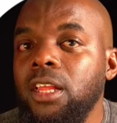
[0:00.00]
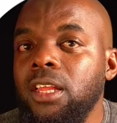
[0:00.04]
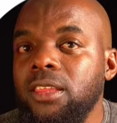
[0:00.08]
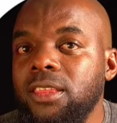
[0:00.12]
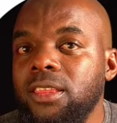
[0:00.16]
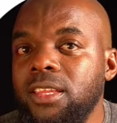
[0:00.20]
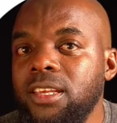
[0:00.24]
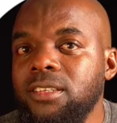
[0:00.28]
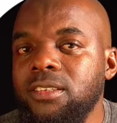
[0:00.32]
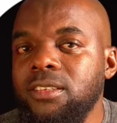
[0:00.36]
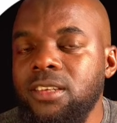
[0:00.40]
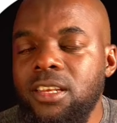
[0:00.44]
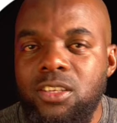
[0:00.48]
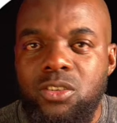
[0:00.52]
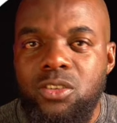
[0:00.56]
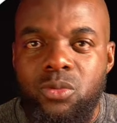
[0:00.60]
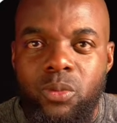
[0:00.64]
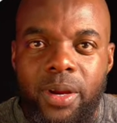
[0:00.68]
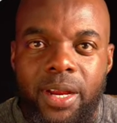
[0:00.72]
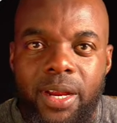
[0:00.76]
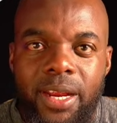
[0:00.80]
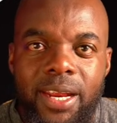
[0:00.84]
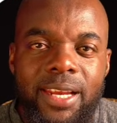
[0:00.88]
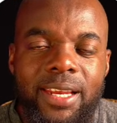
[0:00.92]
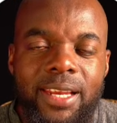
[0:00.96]
this is
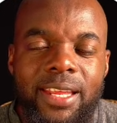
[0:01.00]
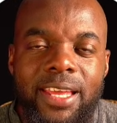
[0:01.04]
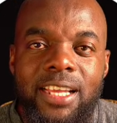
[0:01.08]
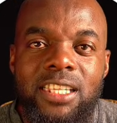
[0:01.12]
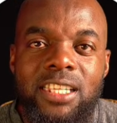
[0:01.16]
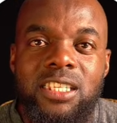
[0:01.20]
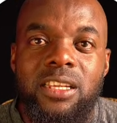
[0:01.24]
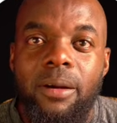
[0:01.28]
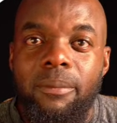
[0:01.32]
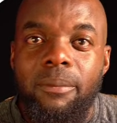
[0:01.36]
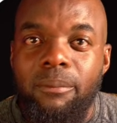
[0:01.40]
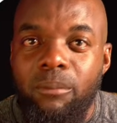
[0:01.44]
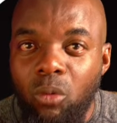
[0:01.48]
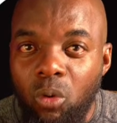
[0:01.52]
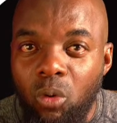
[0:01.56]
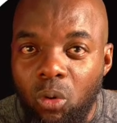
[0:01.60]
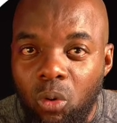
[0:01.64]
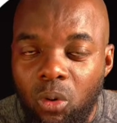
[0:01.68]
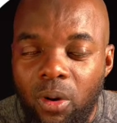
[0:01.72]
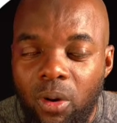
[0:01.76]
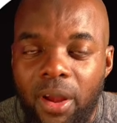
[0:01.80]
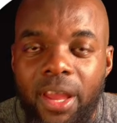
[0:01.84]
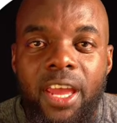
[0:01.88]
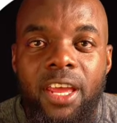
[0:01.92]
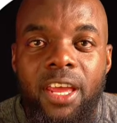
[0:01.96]
where it gets
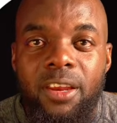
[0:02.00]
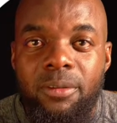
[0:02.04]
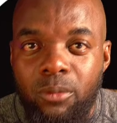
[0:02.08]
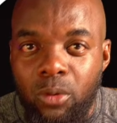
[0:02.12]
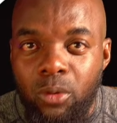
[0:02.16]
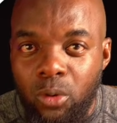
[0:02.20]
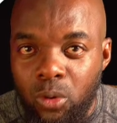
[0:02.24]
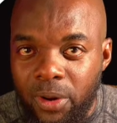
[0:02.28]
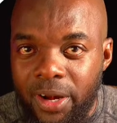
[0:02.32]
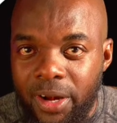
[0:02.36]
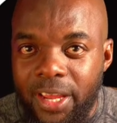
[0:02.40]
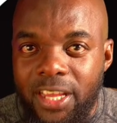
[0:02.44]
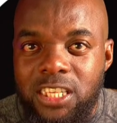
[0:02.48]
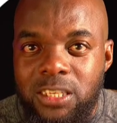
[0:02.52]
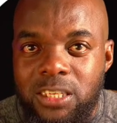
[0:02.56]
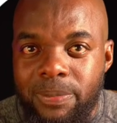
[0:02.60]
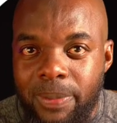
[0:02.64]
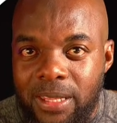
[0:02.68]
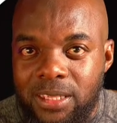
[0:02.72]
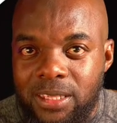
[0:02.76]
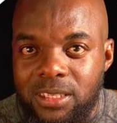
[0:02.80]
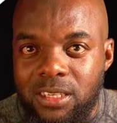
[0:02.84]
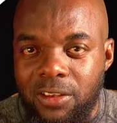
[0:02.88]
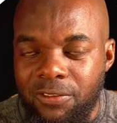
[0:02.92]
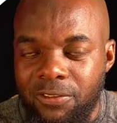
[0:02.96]
more and more
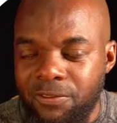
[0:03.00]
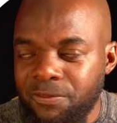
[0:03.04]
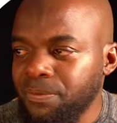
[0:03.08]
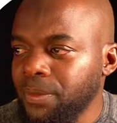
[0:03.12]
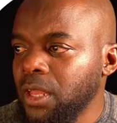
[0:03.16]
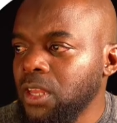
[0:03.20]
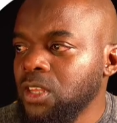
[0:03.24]
expensive.